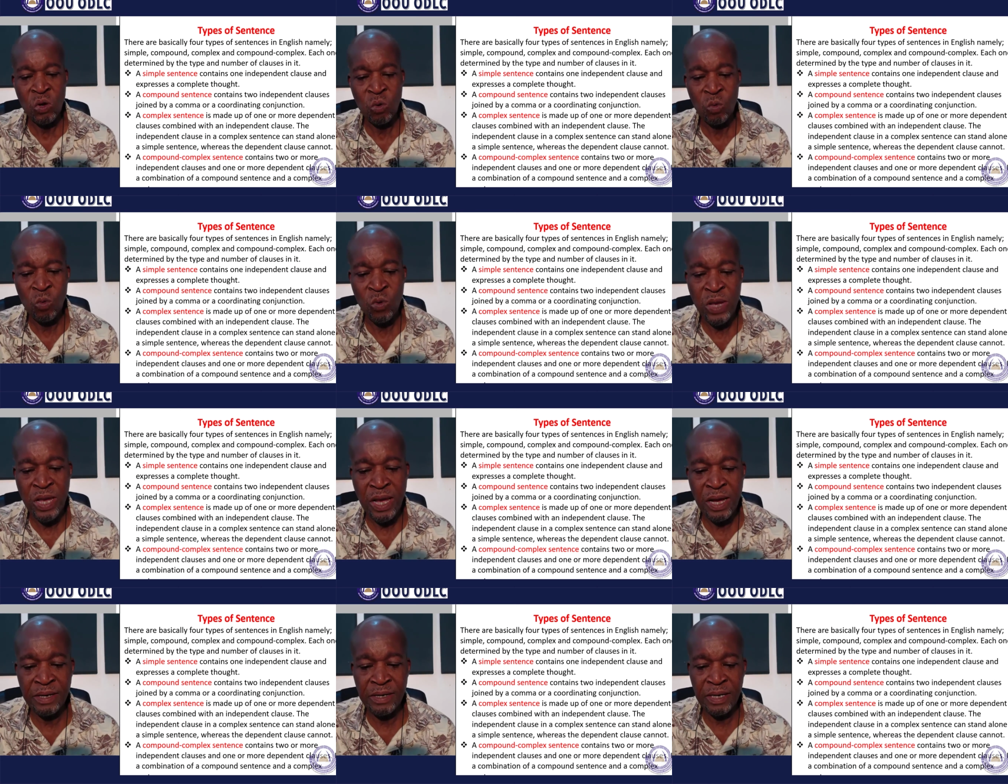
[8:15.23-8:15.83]

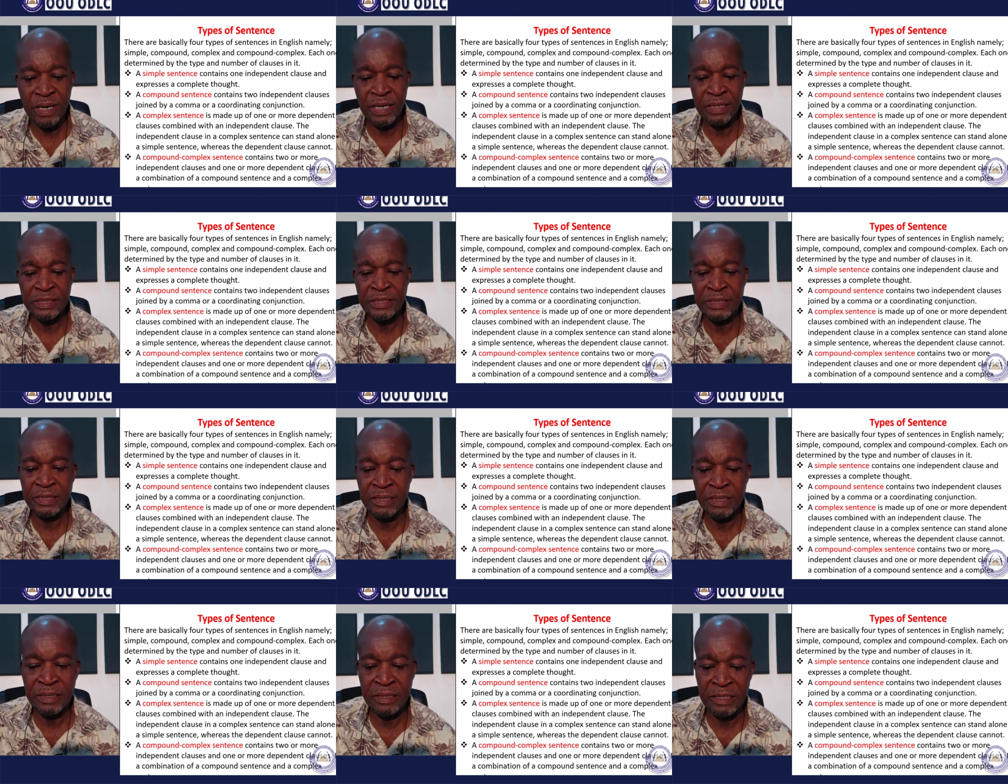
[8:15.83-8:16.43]

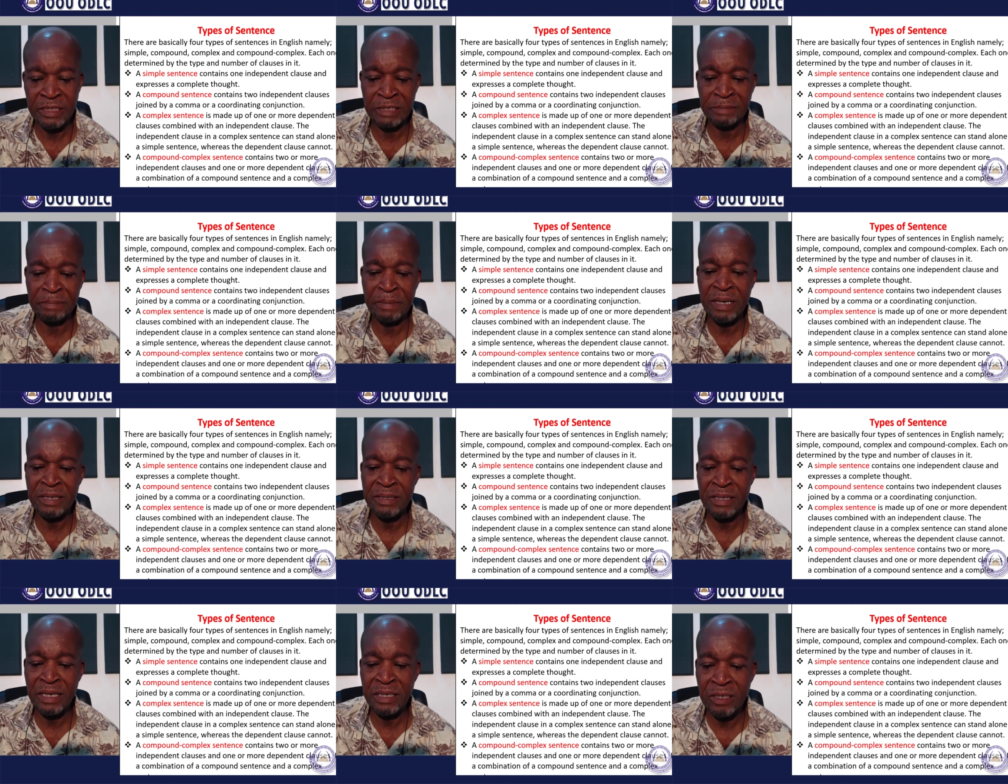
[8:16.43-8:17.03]
whereas the
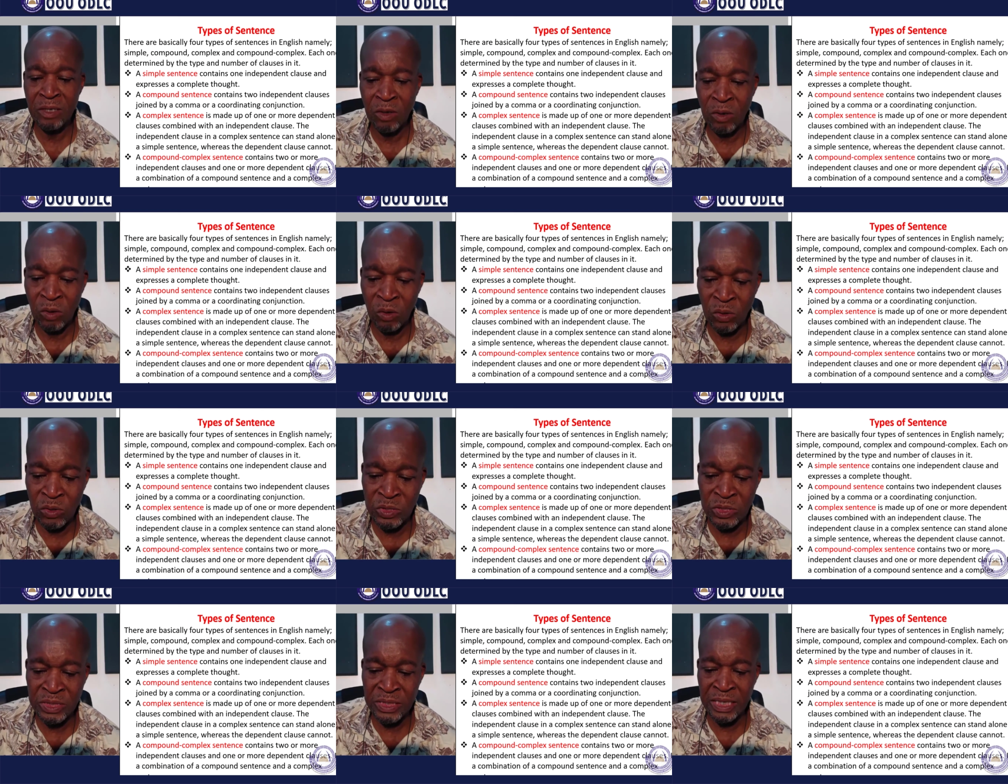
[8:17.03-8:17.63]
dependent
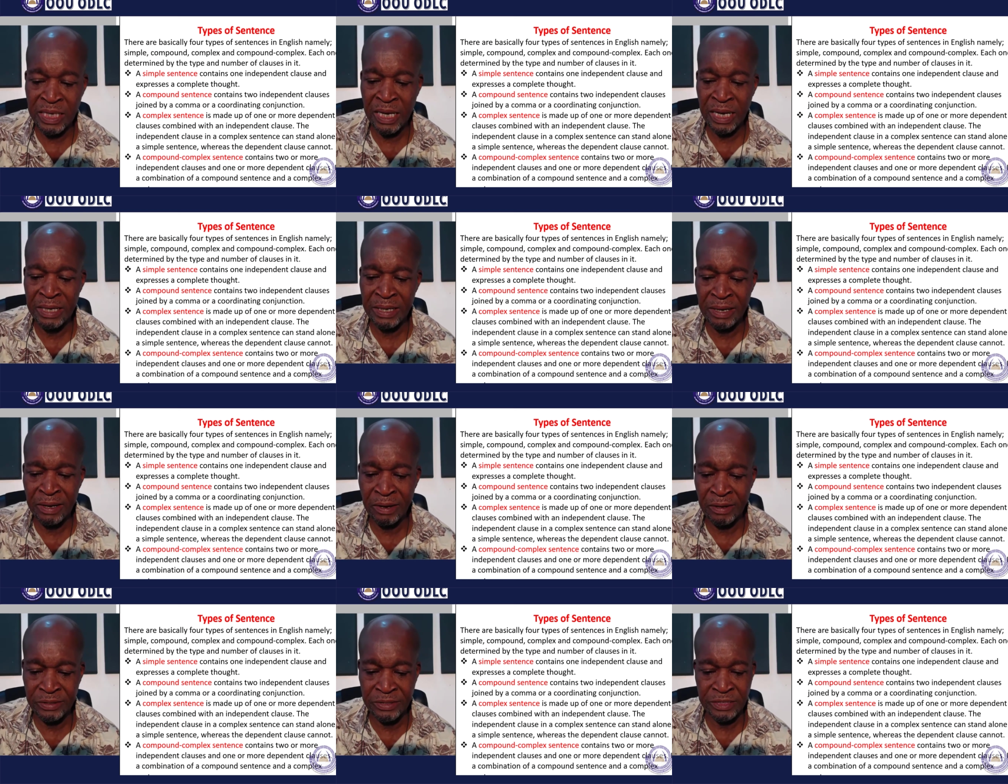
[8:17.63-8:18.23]
clause
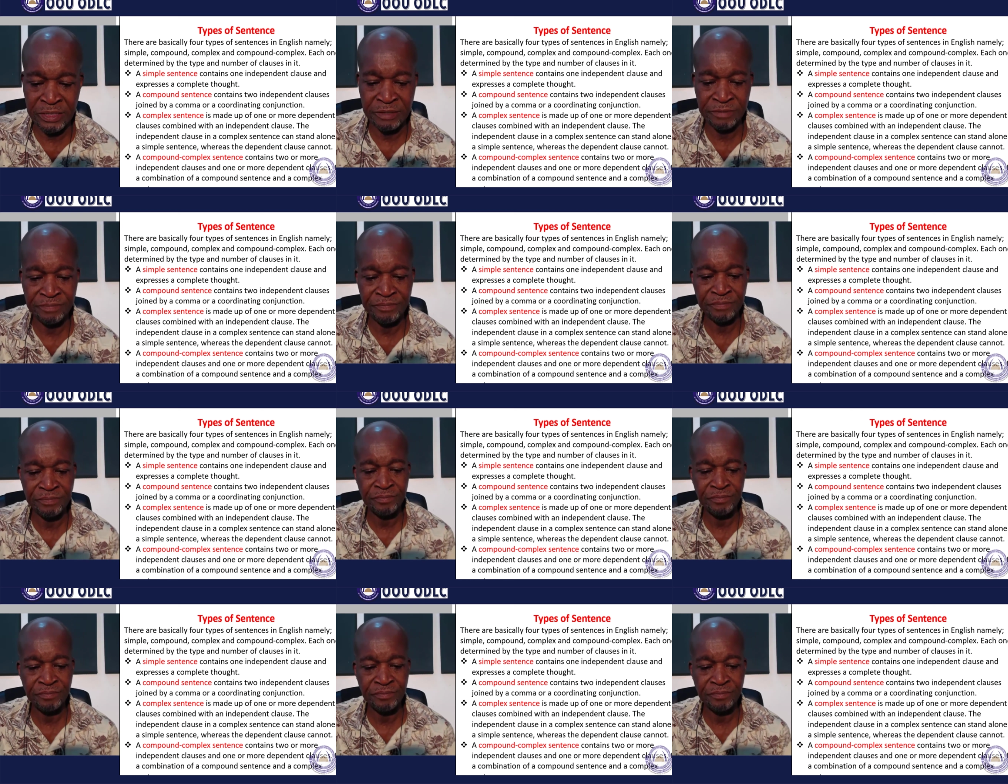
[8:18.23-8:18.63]
cannot.